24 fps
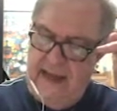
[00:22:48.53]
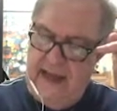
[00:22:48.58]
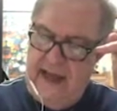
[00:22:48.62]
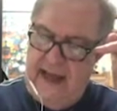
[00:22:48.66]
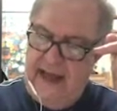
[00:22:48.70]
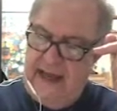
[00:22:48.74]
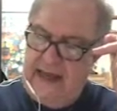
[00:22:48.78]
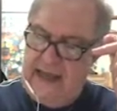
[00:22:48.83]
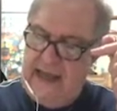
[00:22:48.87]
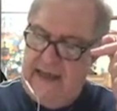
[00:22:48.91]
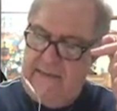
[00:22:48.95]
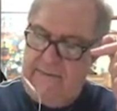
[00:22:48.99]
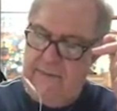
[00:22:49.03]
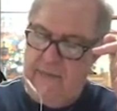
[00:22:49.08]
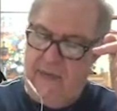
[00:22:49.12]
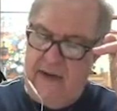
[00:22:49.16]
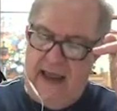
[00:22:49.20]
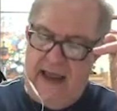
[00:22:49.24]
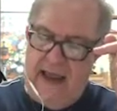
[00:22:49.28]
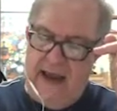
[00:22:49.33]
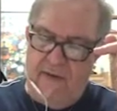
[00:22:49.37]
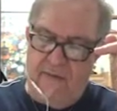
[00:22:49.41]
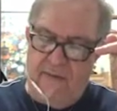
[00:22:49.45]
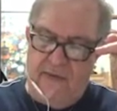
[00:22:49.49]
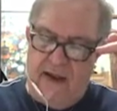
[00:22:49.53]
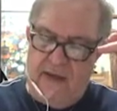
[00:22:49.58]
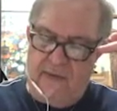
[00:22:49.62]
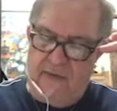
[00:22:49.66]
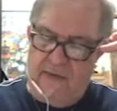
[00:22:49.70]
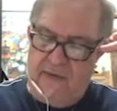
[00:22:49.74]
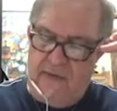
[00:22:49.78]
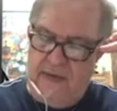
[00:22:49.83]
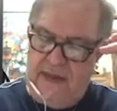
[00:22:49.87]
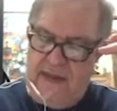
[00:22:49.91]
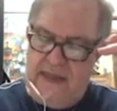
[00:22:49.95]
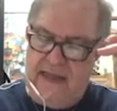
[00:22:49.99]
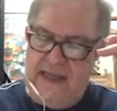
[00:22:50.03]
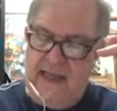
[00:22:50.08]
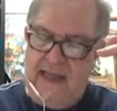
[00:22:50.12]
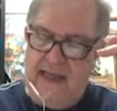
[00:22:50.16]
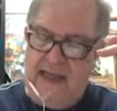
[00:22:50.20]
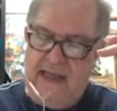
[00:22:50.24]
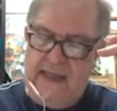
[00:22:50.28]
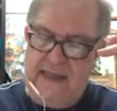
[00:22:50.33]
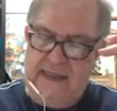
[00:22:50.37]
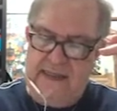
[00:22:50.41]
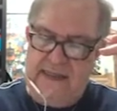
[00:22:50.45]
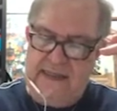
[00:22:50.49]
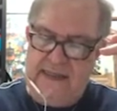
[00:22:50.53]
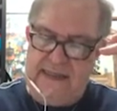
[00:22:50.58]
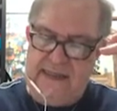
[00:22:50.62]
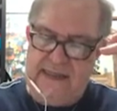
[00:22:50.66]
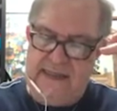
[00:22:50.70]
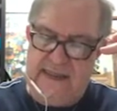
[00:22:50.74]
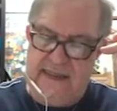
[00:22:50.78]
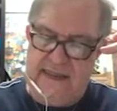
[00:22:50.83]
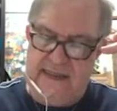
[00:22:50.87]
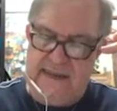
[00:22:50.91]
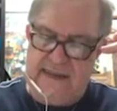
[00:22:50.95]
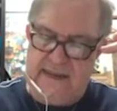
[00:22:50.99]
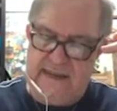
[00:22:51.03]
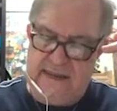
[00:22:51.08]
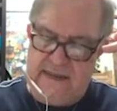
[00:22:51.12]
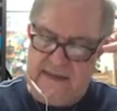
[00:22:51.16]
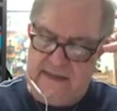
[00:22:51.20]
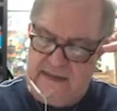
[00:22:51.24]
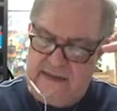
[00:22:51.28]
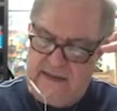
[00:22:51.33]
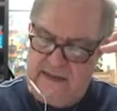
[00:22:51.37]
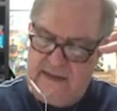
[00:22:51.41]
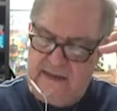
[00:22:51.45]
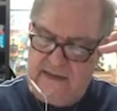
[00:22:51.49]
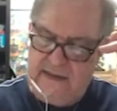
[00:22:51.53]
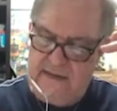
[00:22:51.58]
I can play around with the indices.